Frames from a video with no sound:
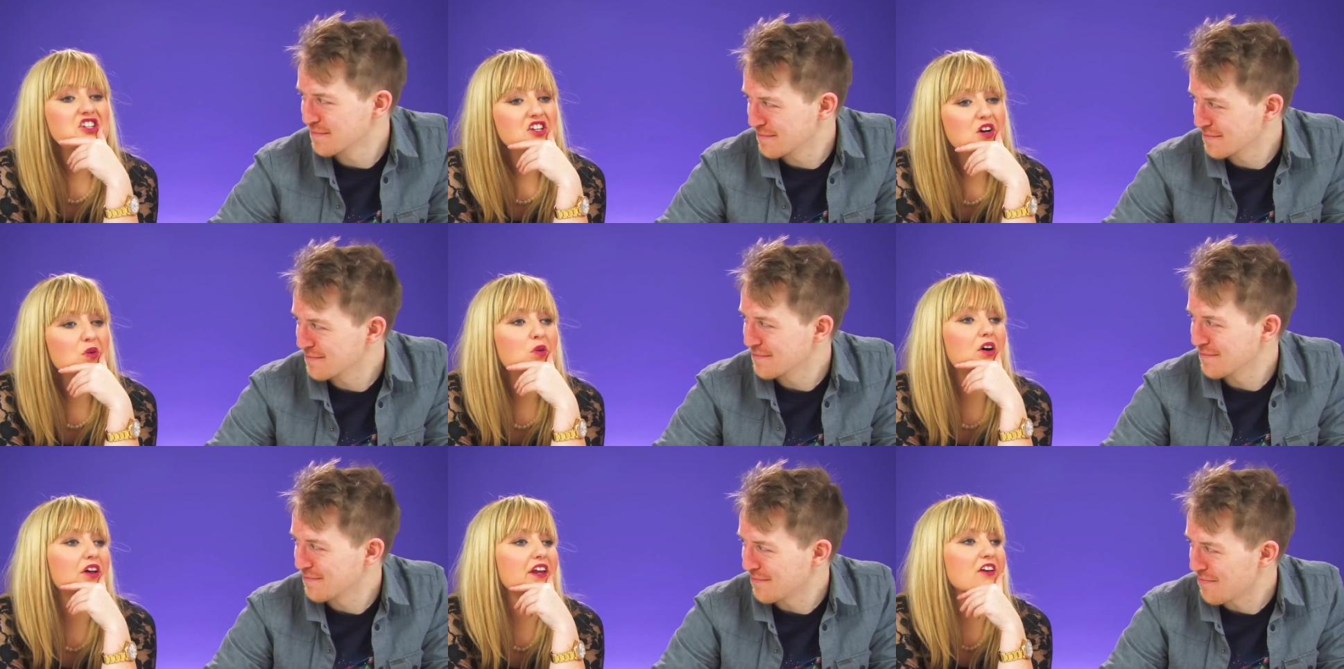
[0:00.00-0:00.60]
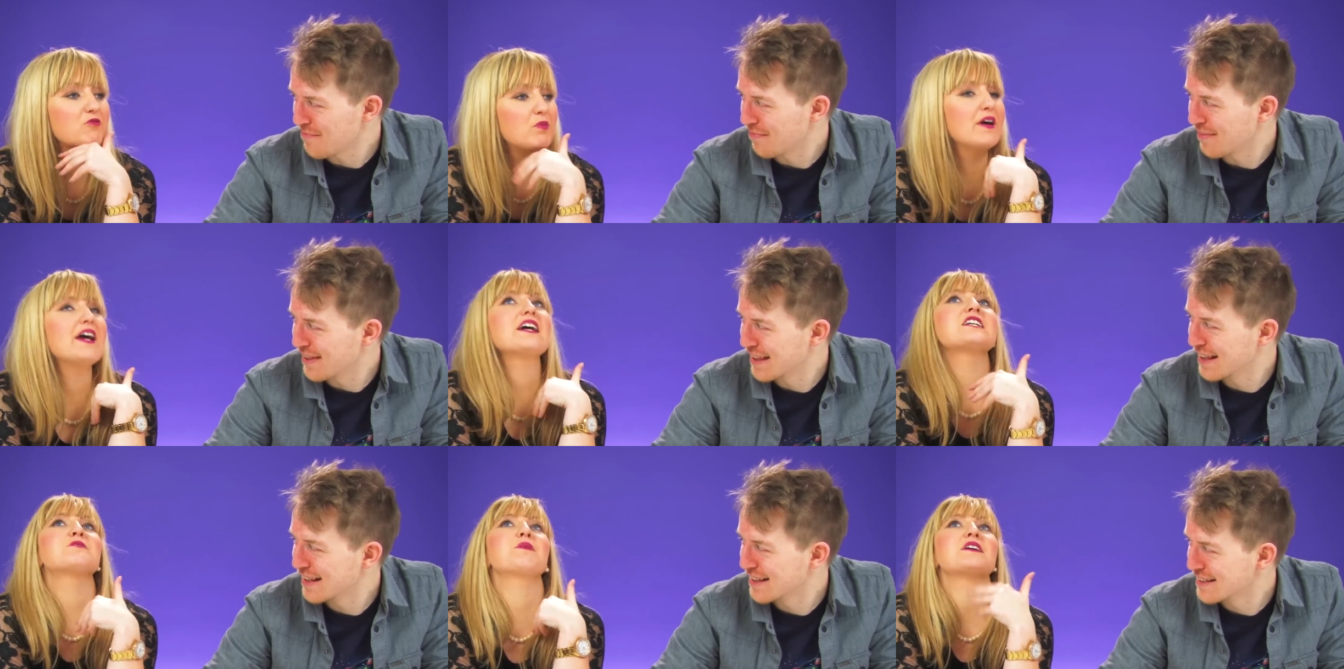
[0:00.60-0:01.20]
Speaker 1: Do you know what? If my
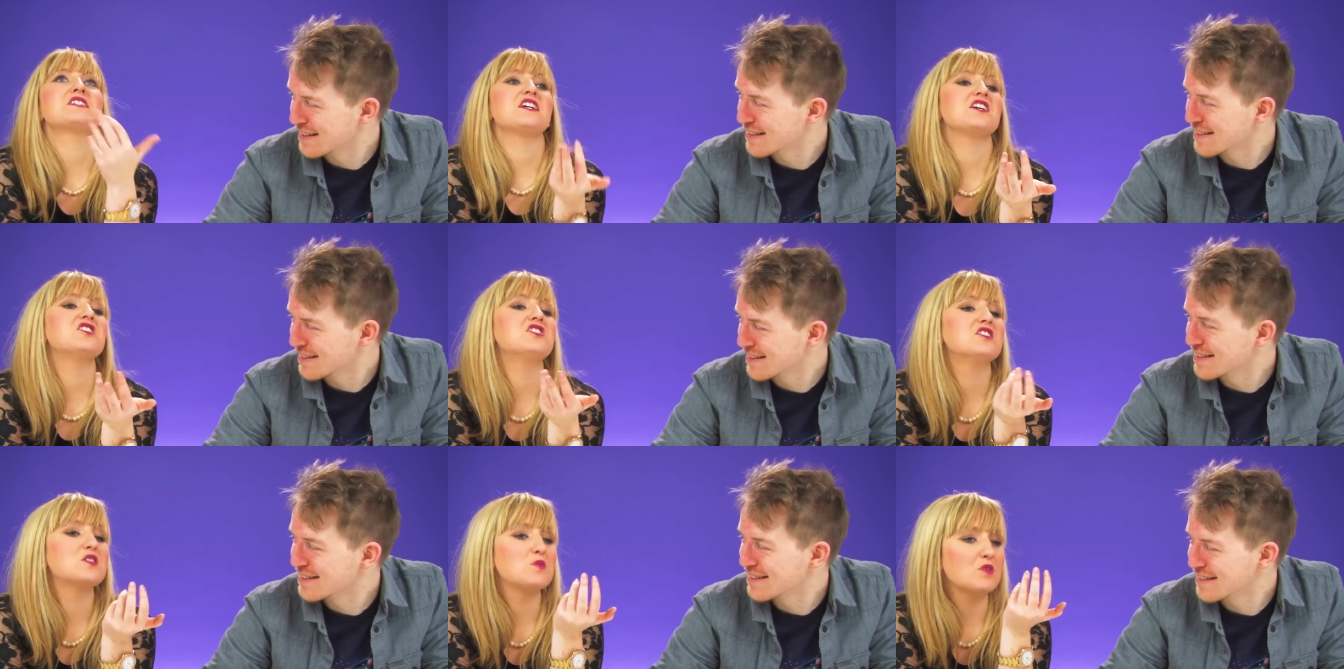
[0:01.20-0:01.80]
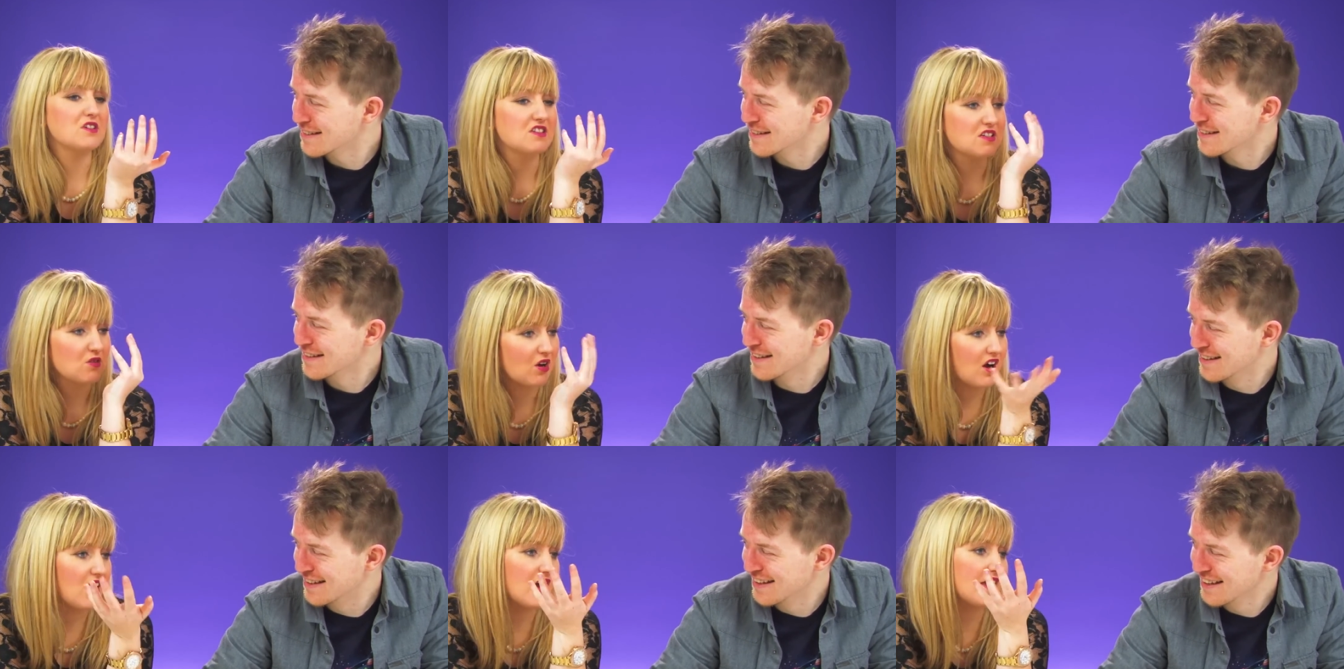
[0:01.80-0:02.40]
expectations weren't so
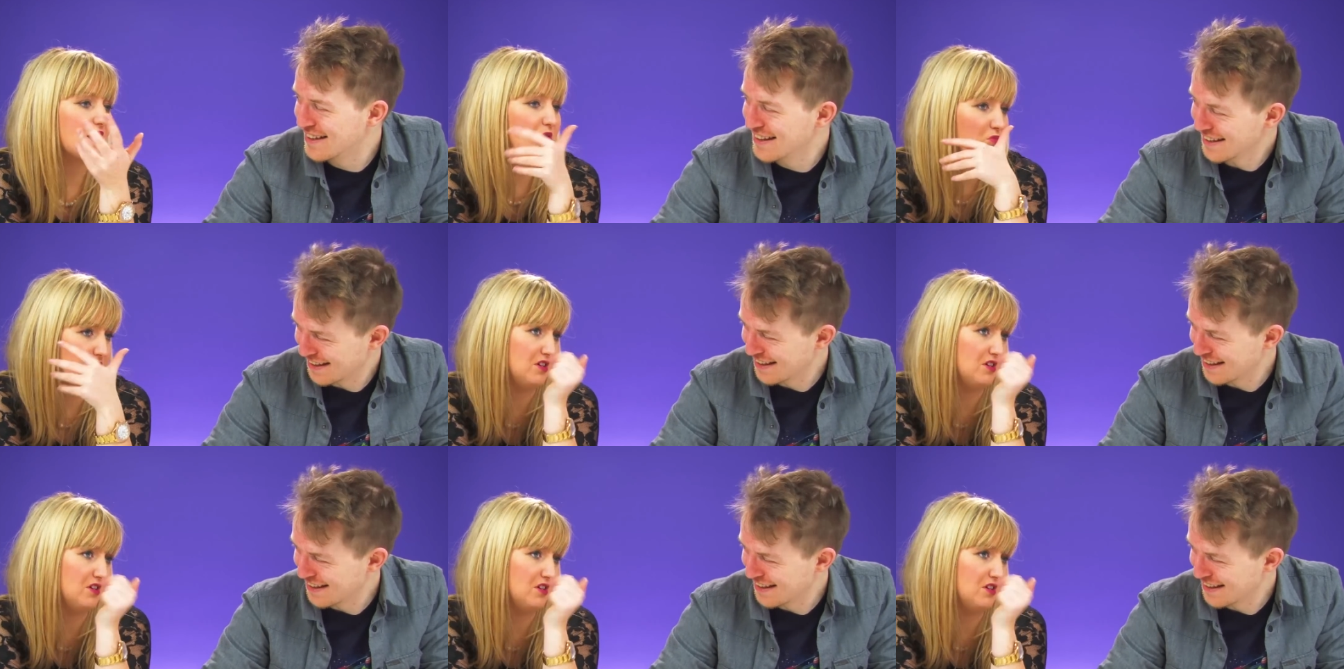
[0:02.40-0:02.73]
high, it